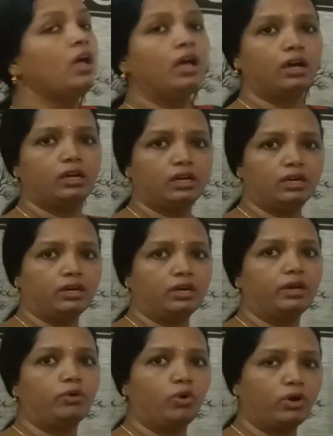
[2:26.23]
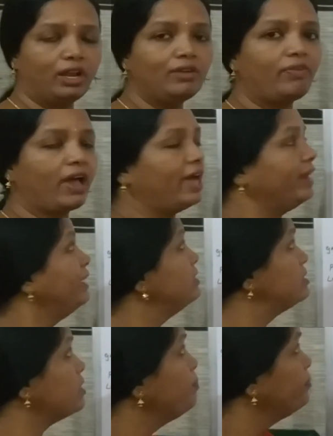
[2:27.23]
oral
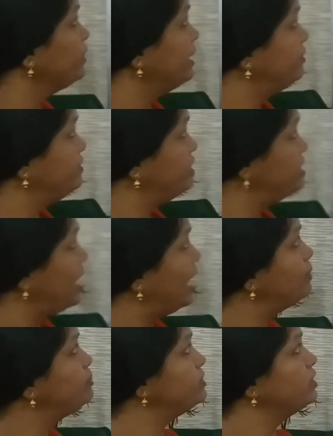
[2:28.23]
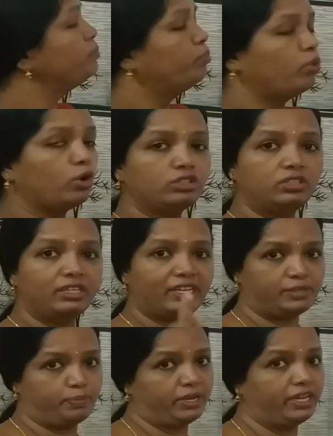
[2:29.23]
pharynx, which helps in both the
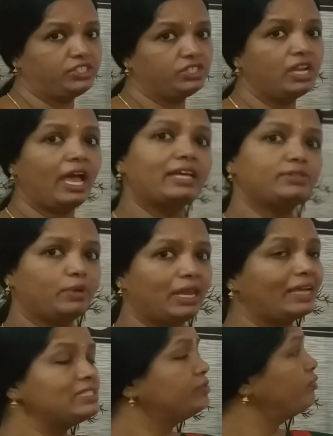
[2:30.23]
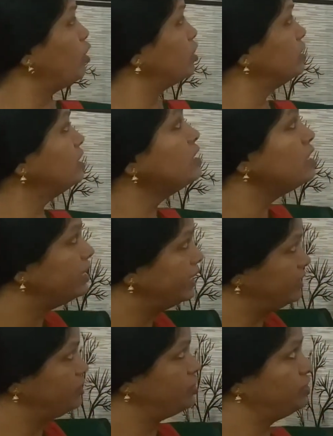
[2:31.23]
respiration as well as for the
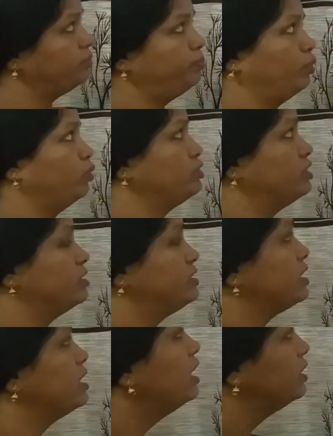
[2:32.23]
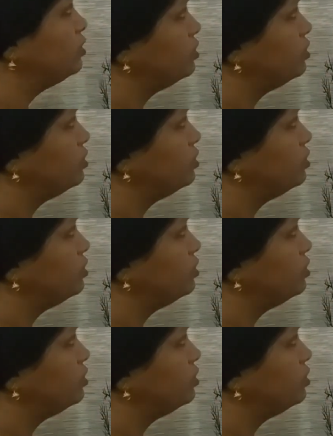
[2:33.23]
digestion process. So